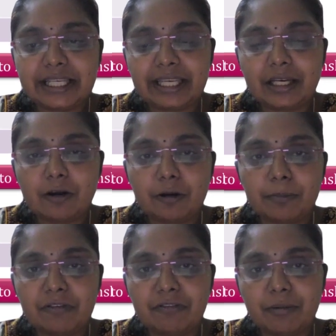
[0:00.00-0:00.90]
second
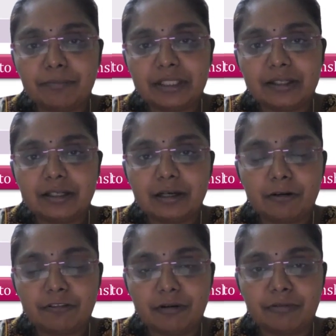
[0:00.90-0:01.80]
normal form, third
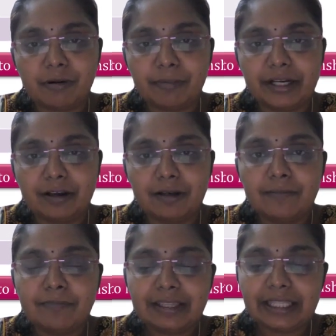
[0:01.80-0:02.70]
normal form and all.
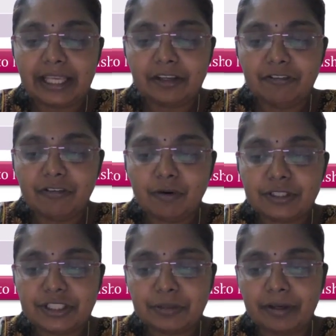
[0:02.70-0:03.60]
Thank you for
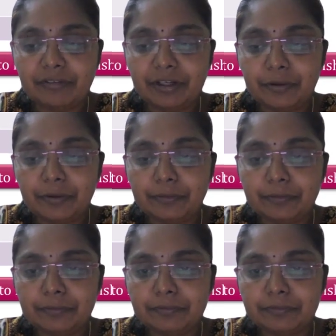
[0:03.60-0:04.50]
watching my video.